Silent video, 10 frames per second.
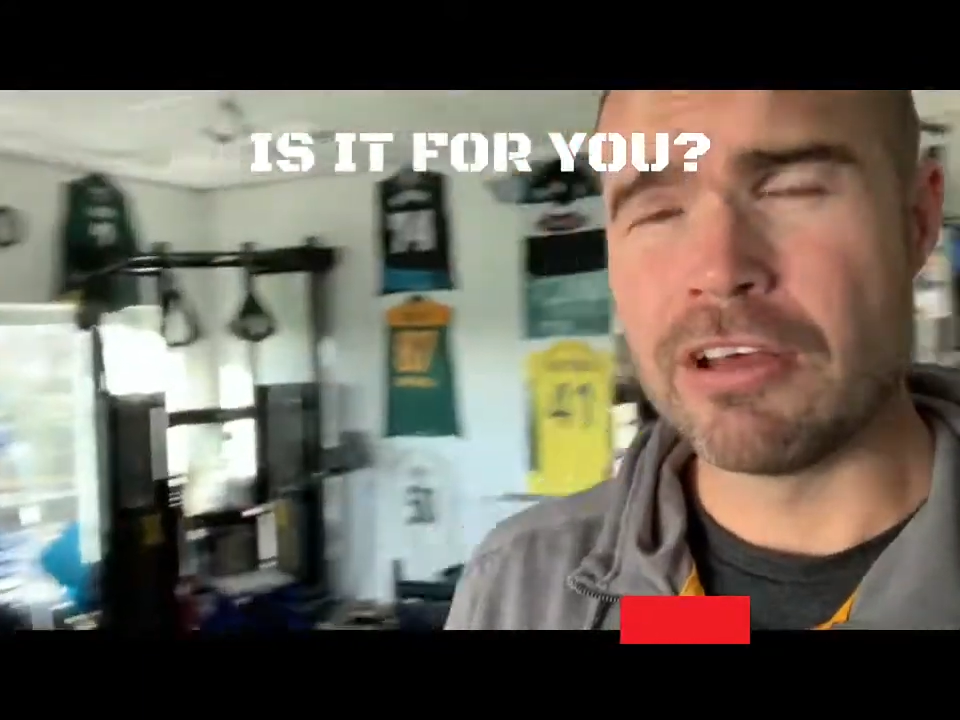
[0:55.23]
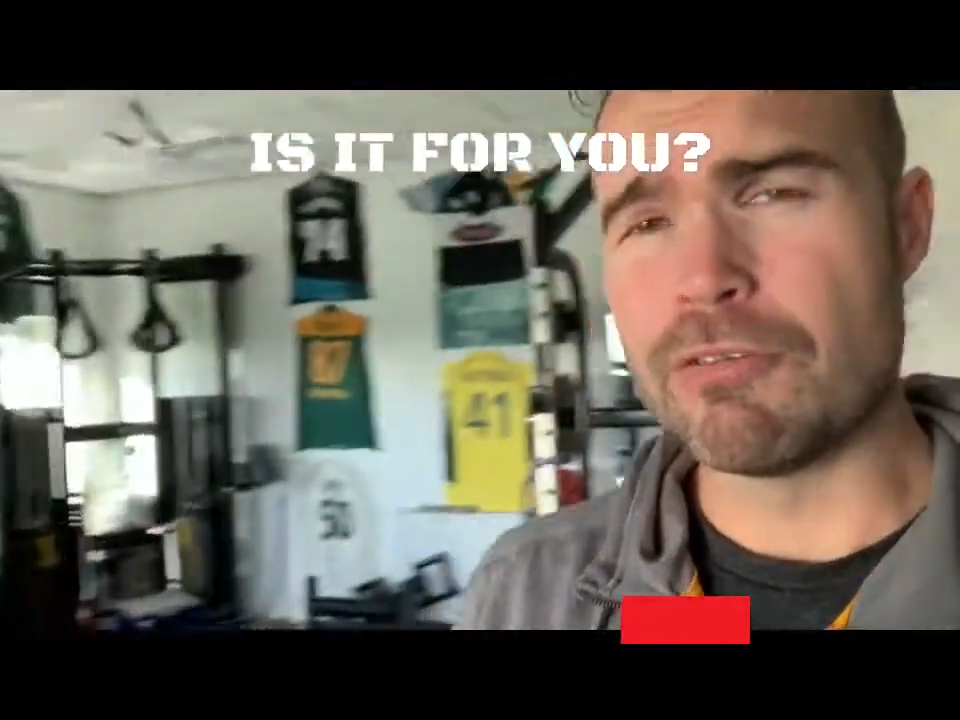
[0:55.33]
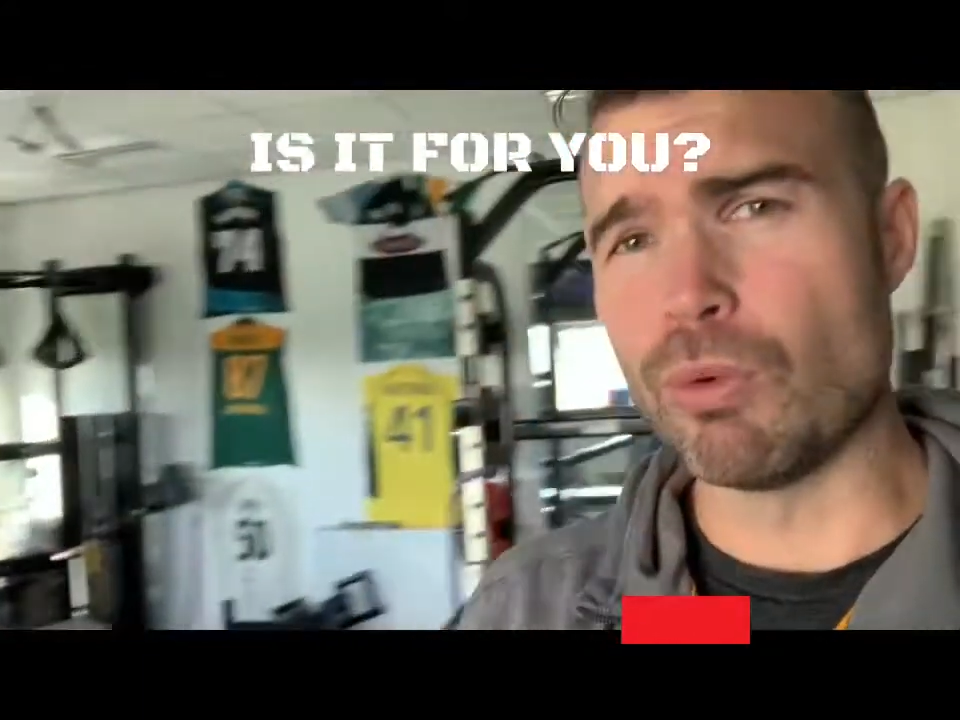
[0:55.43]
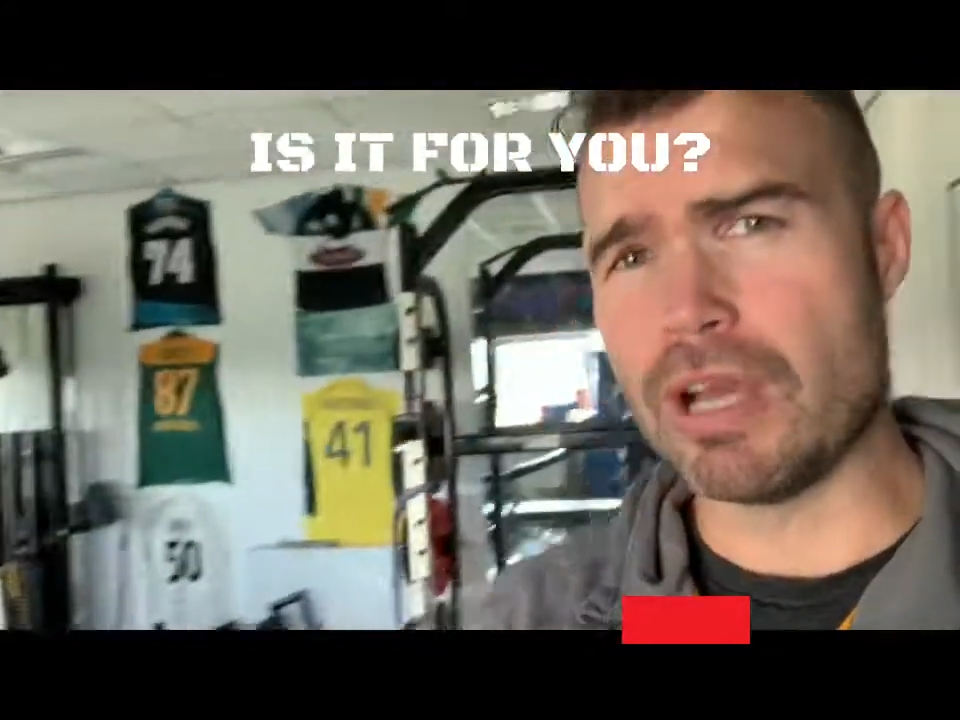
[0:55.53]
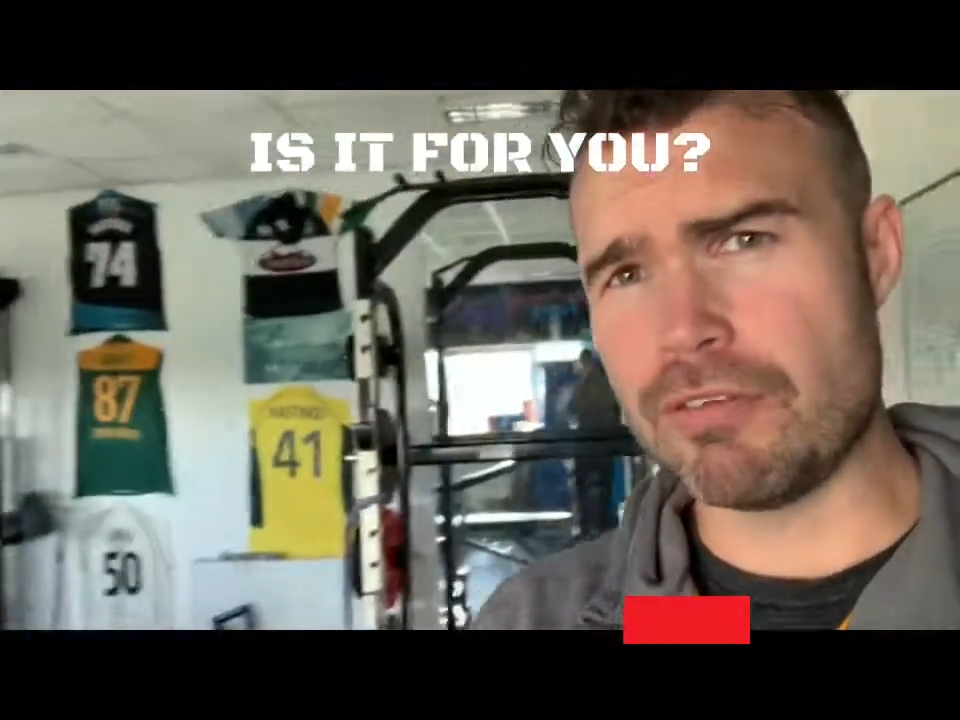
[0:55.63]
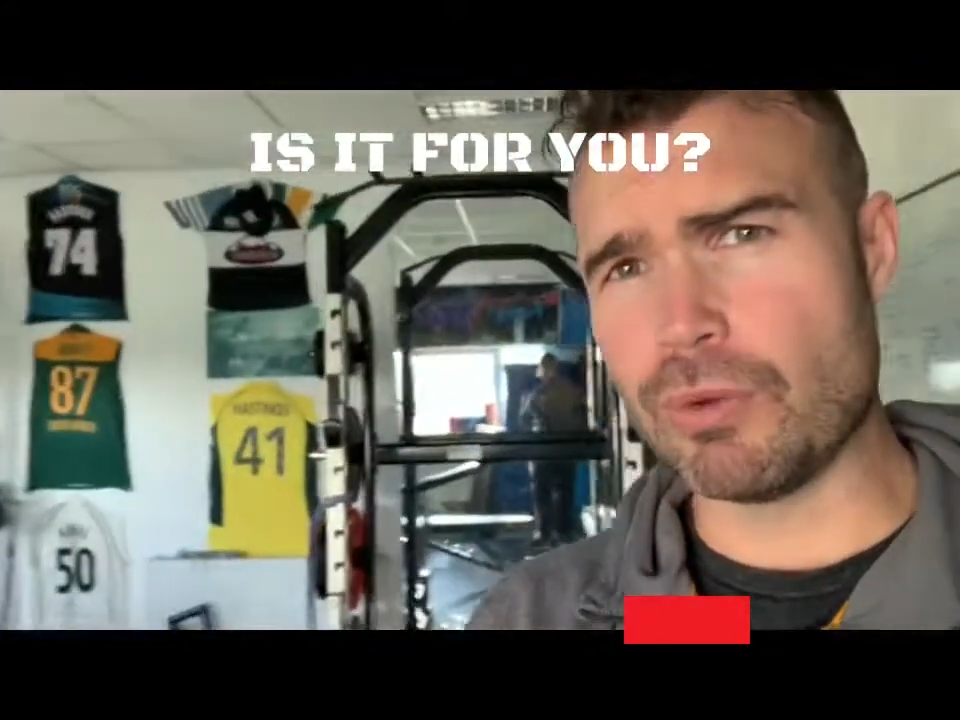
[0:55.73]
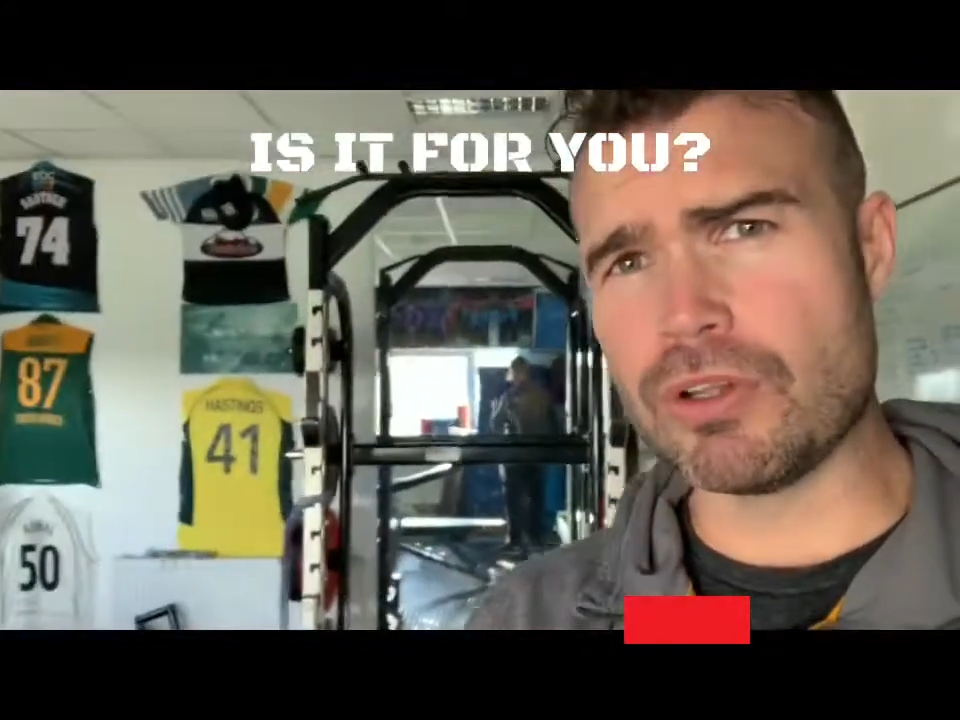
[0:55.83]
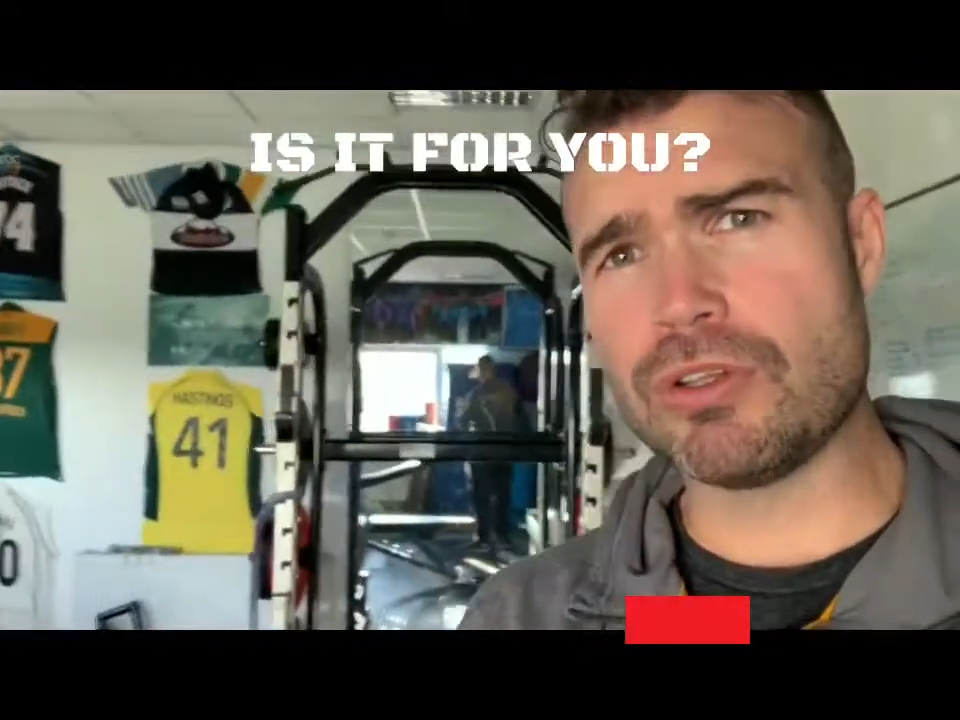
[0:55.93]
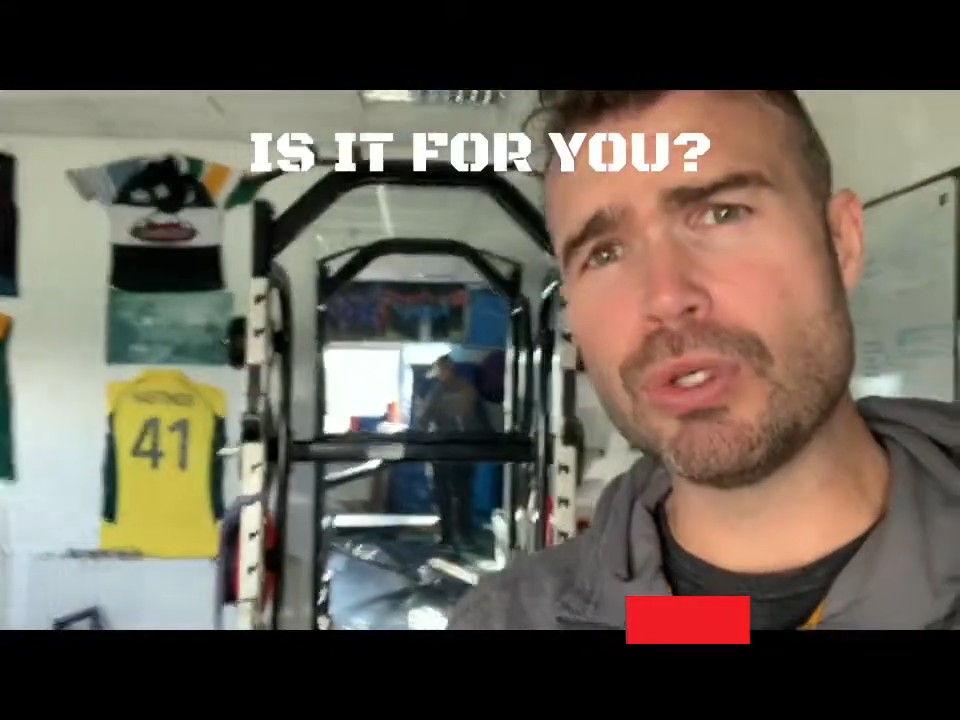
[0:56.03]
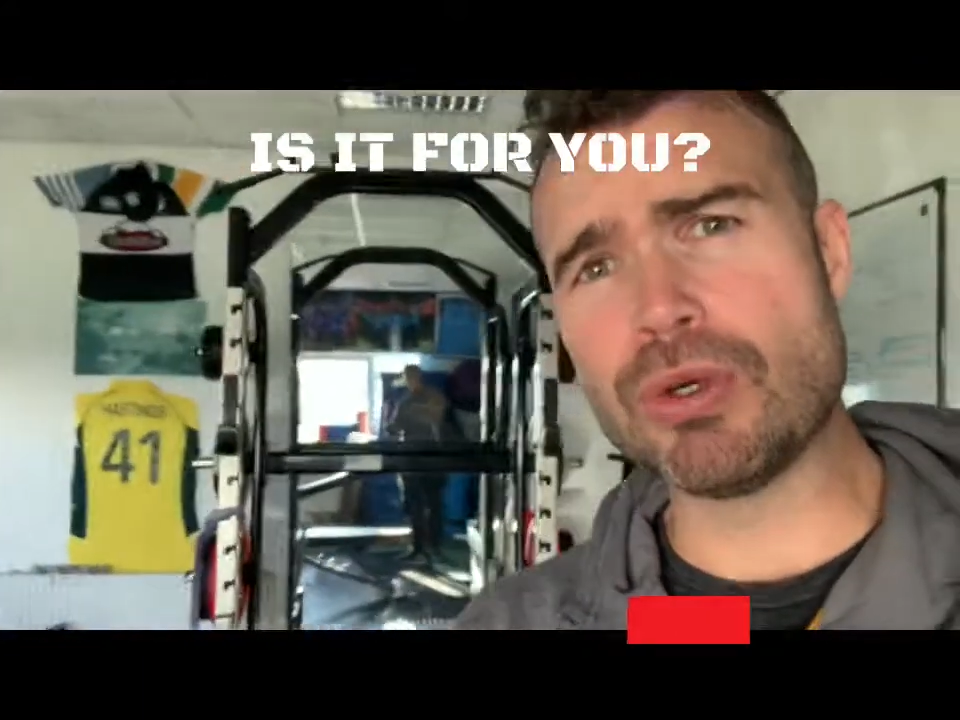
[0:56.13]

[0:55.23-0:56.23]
for whatever you wanna do?